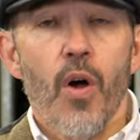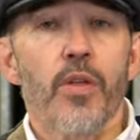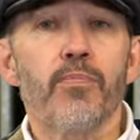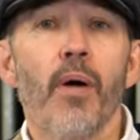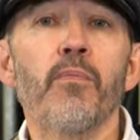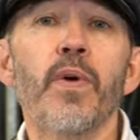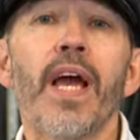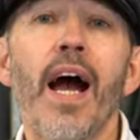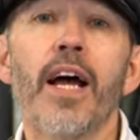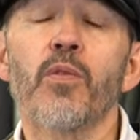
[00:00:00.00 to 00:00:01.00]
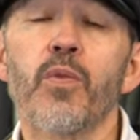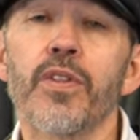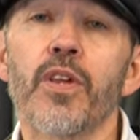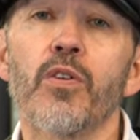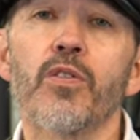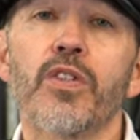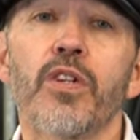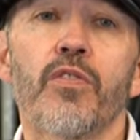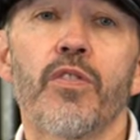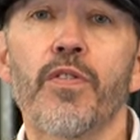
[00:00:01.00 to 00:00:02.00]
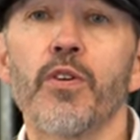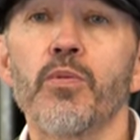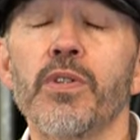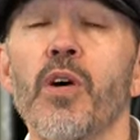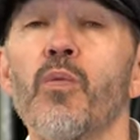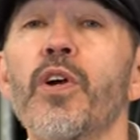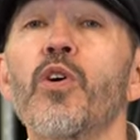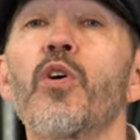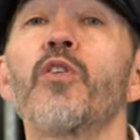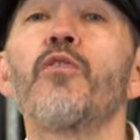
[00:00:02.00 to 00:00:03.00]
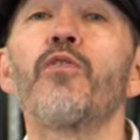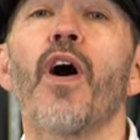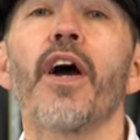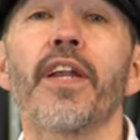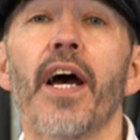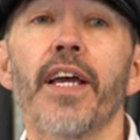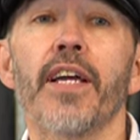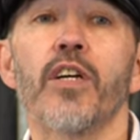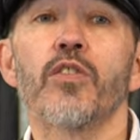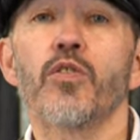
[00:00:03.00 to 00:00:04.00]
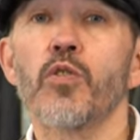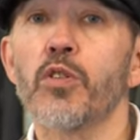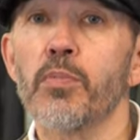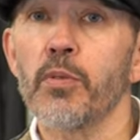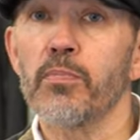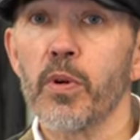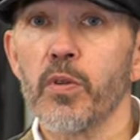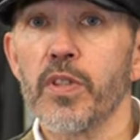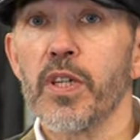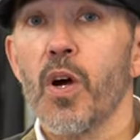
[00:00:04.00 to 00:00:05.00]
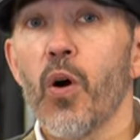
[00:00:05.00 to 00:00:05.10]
The problem we had with those reviews was that we couldn't find a suitable boot